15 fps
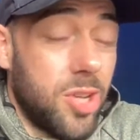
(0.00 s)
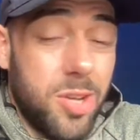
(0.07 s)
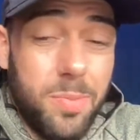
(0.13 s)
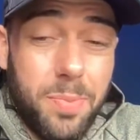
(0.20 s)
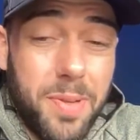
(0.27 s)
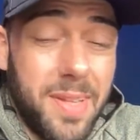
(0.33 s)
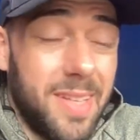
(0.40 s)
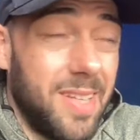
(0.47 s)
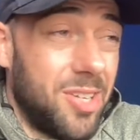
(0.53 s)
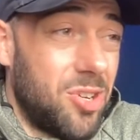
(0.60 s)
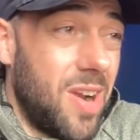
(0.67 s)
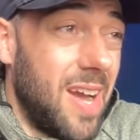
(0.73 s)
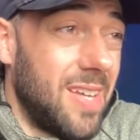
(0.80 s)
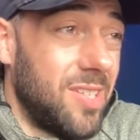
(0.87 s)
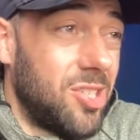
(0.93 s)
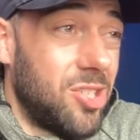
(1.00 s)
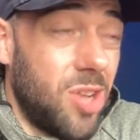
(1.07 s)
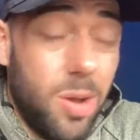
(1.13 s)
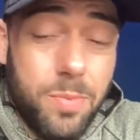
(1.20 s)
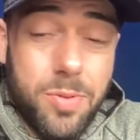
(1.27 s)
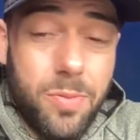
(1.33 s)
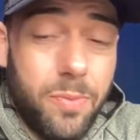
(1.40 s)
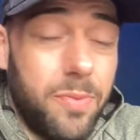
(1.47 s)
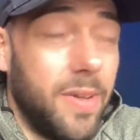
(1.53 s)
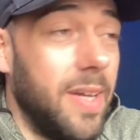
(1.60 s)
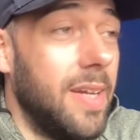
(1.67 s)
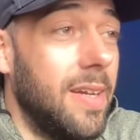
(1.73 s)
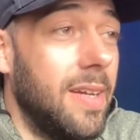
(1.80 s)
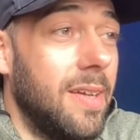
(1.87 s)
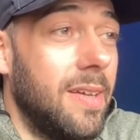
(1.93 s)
completely try and stop something